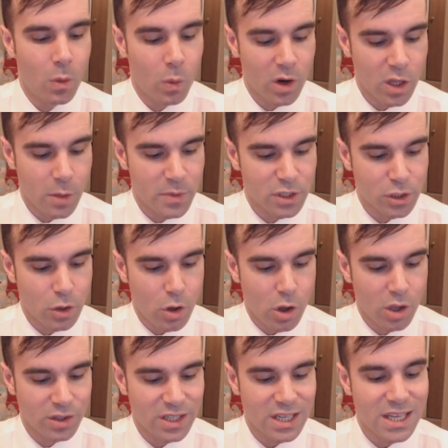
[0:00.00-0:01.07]
One of them is
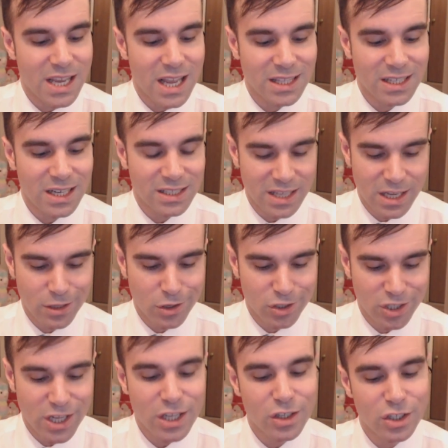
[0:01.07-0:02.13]
called the Cantonese
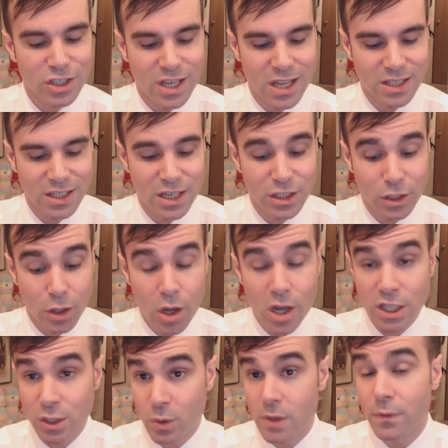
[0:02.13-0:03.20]
English Cantonese
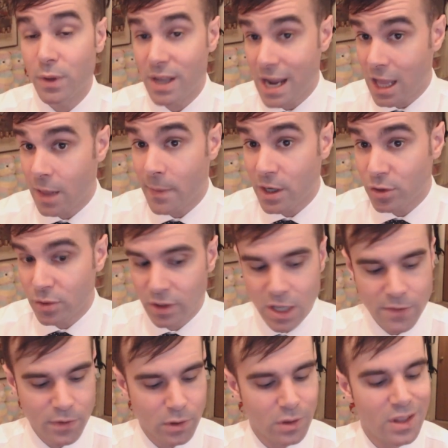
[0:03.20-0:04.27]
Glossary for the elementary
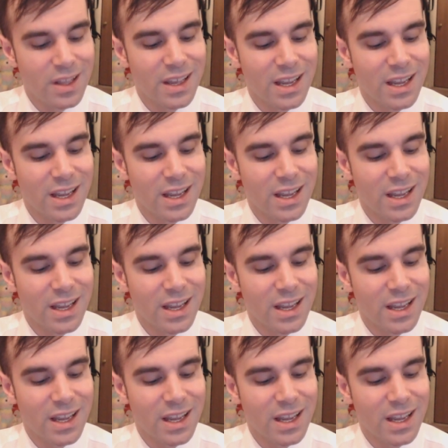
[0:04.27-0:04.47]
level,